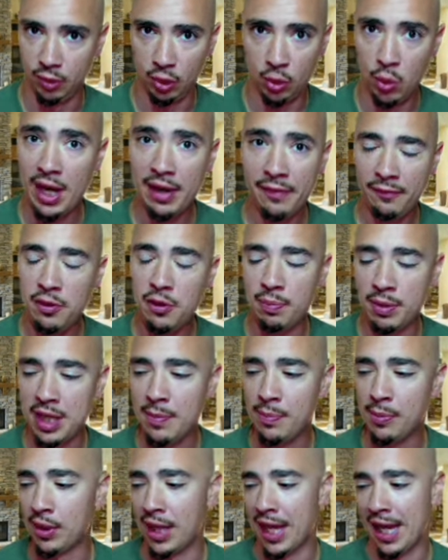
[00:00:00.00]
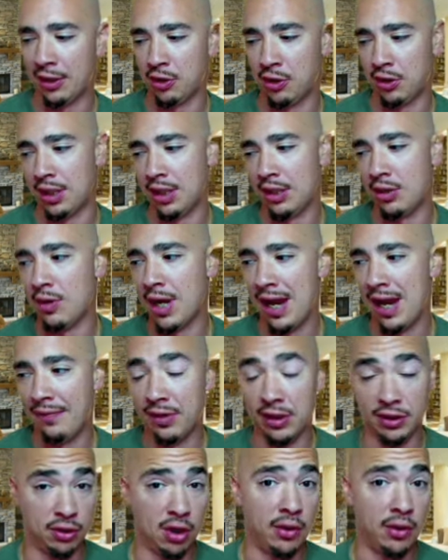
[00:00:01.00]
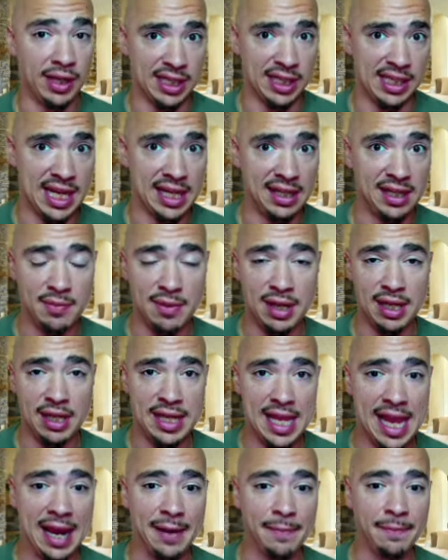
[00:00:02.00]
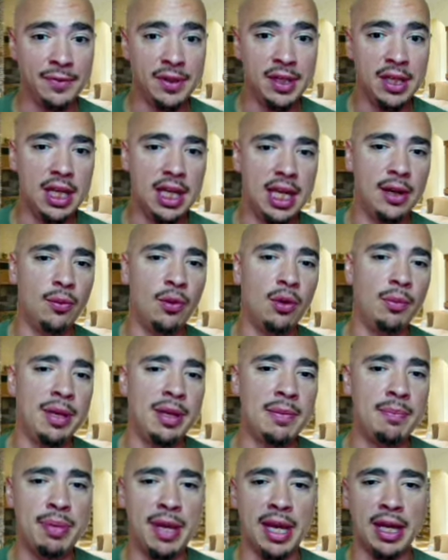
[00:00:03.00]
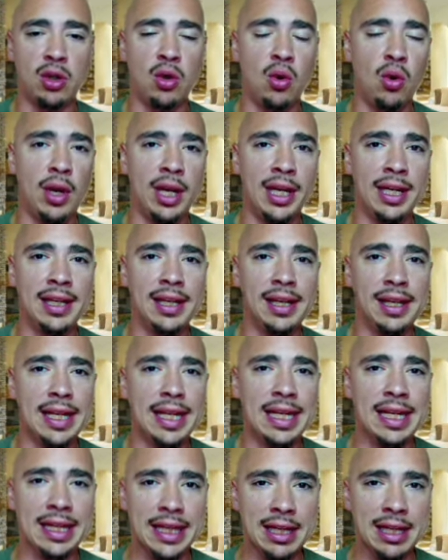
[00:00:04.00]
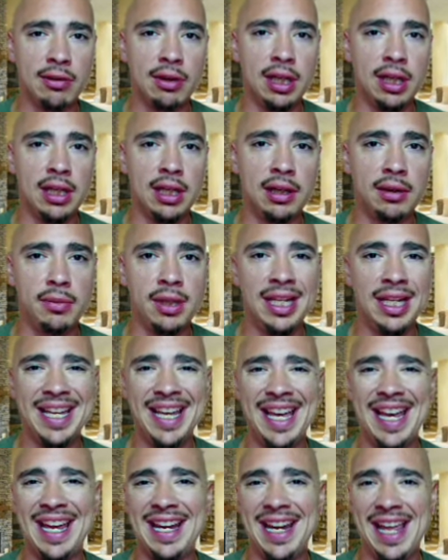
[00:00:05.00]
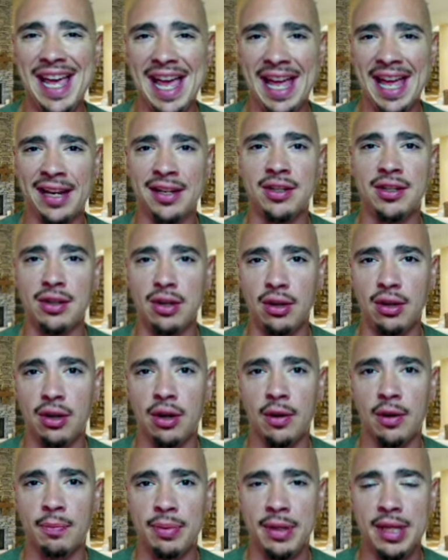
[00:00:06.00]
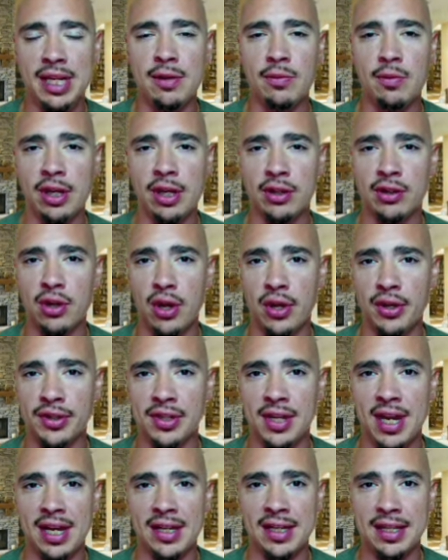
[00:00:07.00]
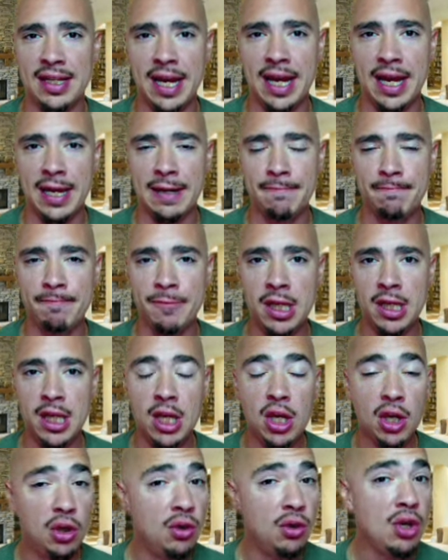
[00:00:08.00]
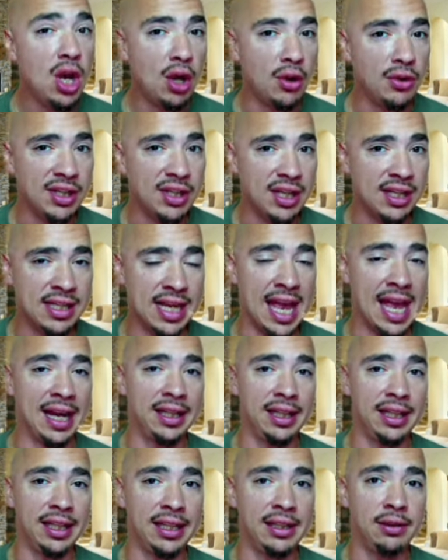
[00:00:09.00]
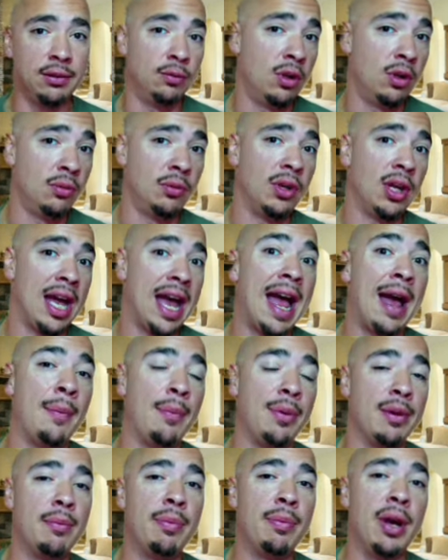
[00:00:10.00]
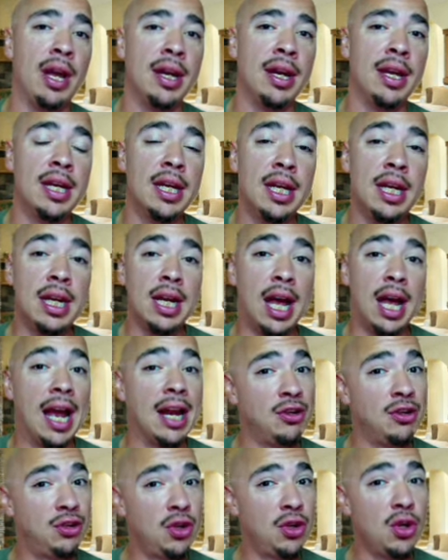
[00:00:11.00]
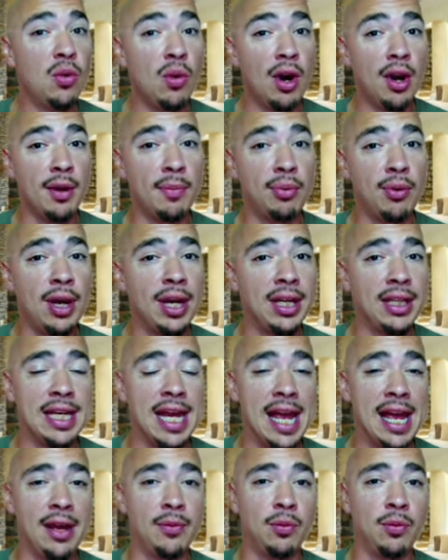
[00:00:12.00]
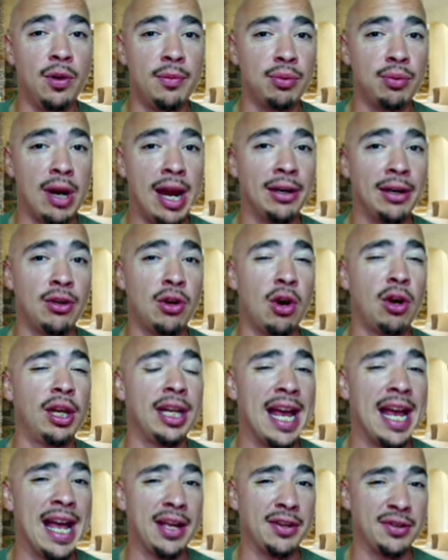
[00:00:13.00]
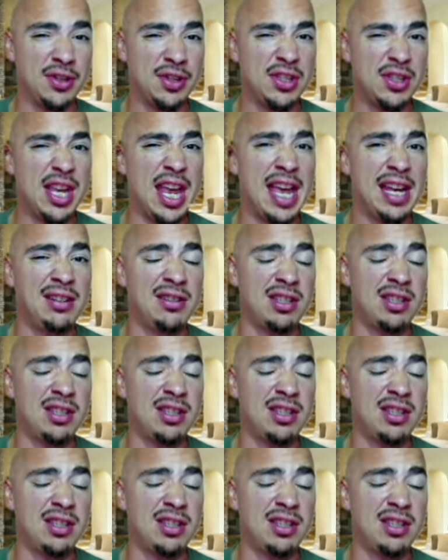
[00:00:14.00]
quite a few people, actually, who have this growing sentiment that it will be Bitcoin, Ethereum, and XRP when it's all said and done. Who knows exactly what will happen, but I do want to break down what Brad Garlinghouse said,